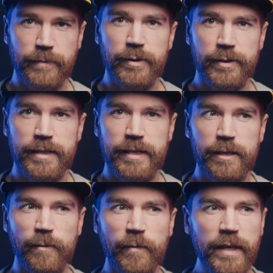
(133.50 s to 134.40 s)
I'm using this,
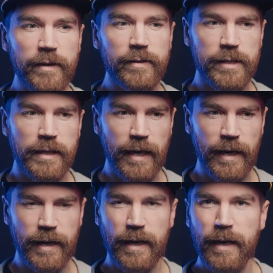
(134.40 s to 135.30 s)
this feels
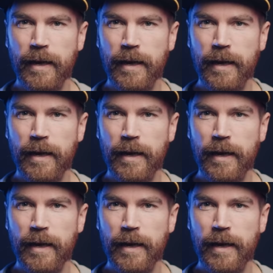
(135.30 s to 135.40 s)
like